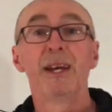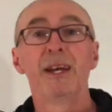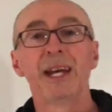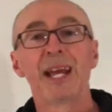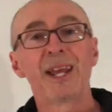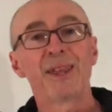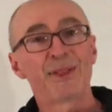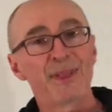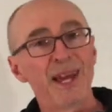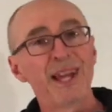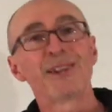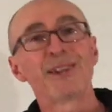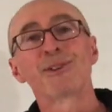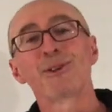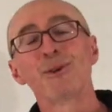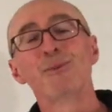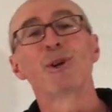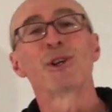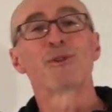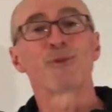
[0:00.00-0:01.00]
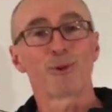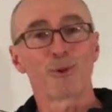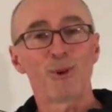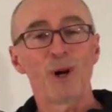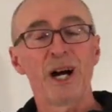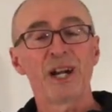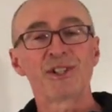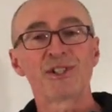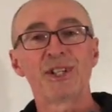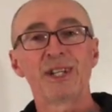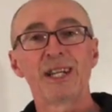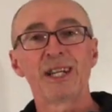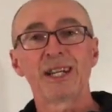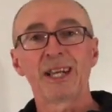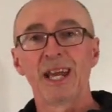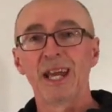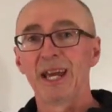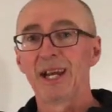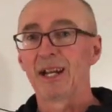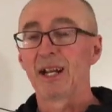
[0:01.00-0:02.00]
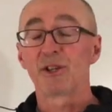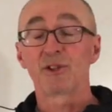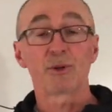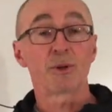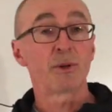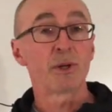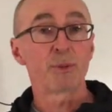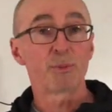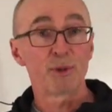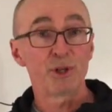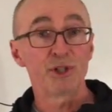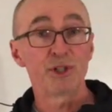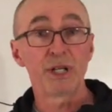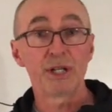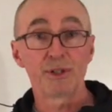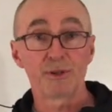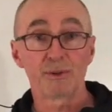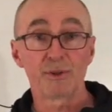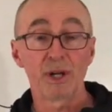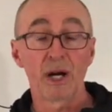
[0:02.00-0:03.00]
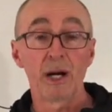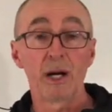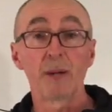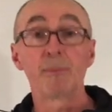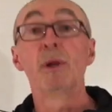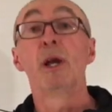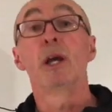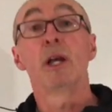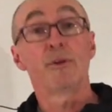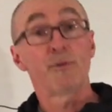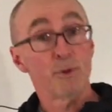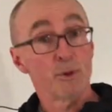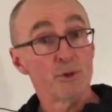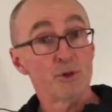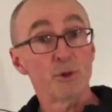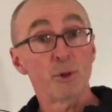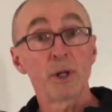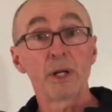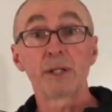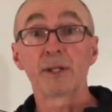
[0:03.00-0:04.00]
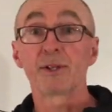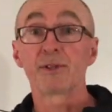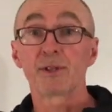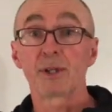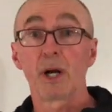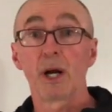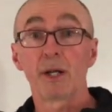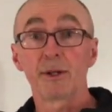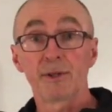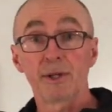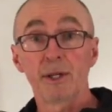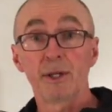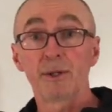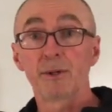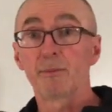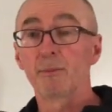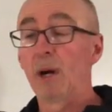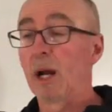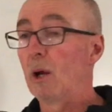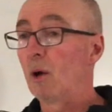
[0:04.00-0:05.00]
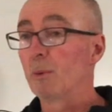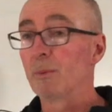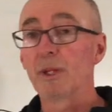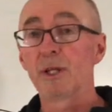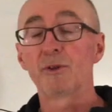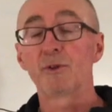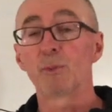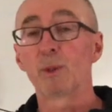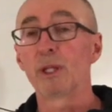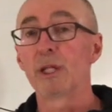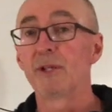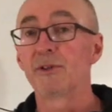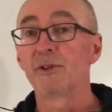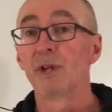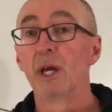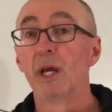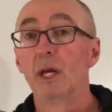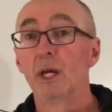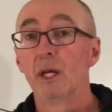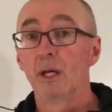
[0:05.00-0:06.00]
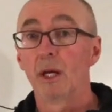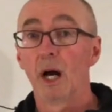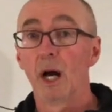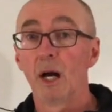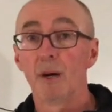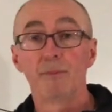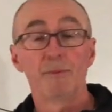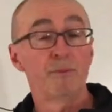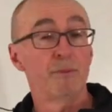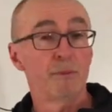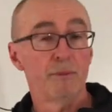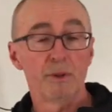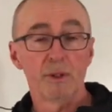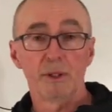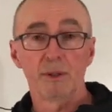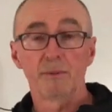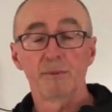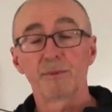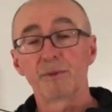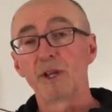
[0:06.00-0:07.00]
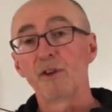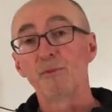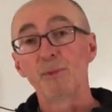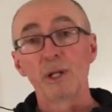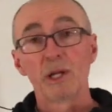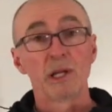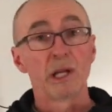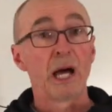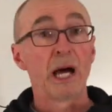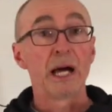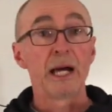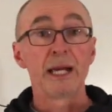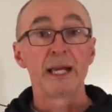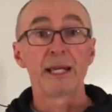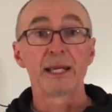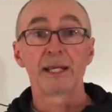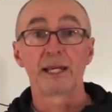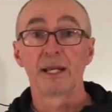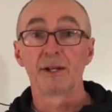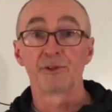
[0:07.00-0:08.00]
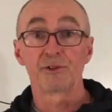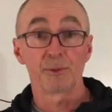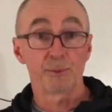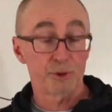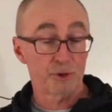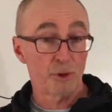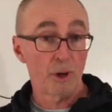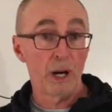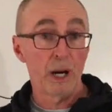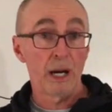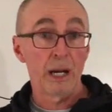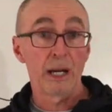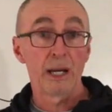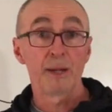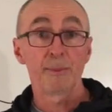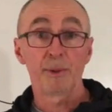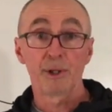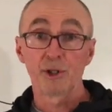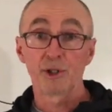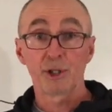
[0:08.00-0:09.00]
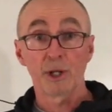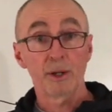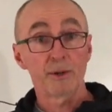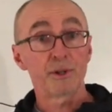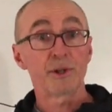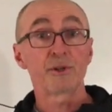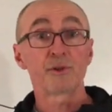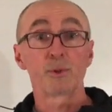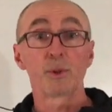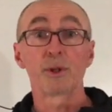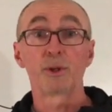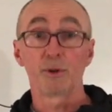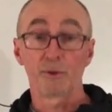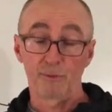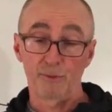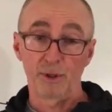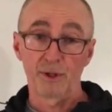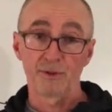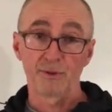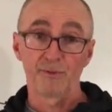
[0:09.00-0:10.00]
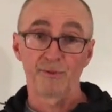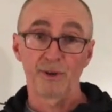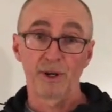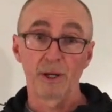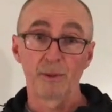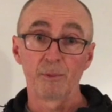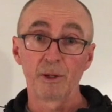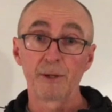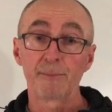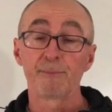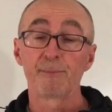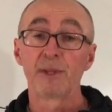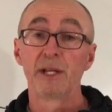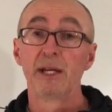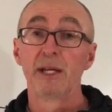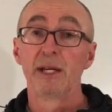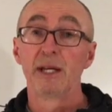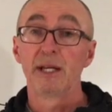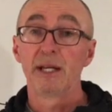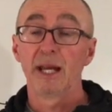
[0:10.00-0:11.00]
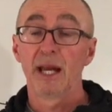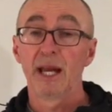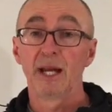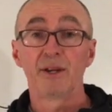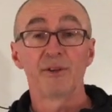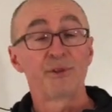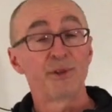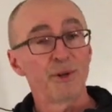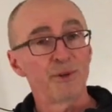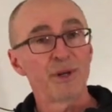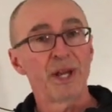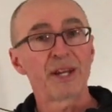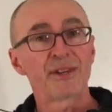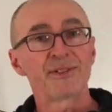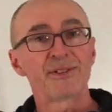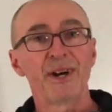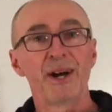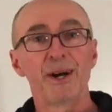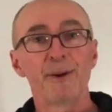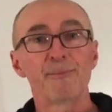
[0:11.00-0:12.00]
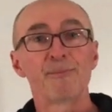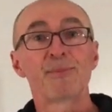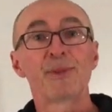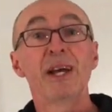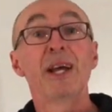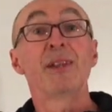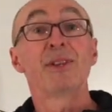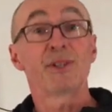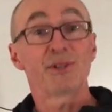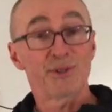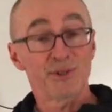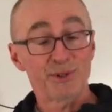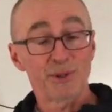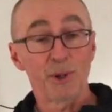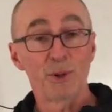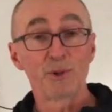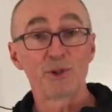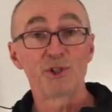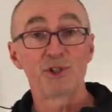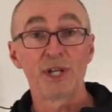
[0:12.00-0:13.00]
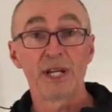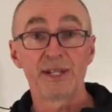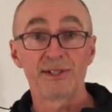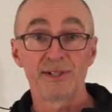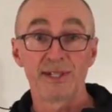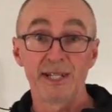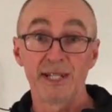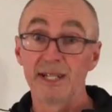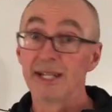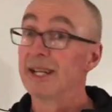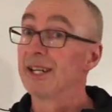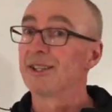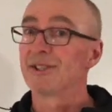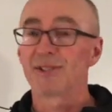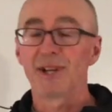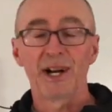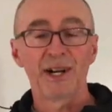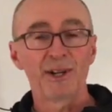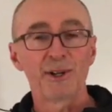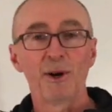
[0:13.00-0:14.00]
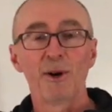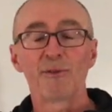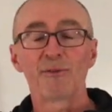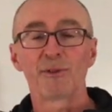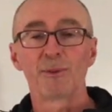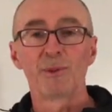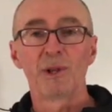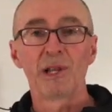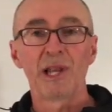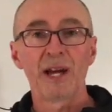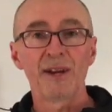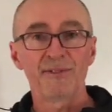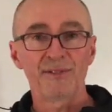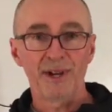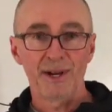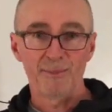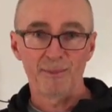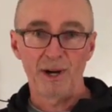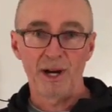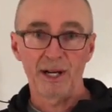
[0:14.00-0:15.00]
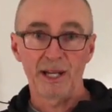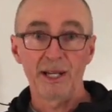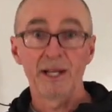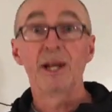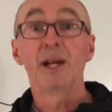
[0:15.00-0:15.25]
Hey, thanks so much for watching, and I certainly appreciate your time. If you're enjoying this content, by all means, please give me a like and subscribe and share this with your friends and family. And until next time, this is Coach JZ signing off from the Lifetime Body,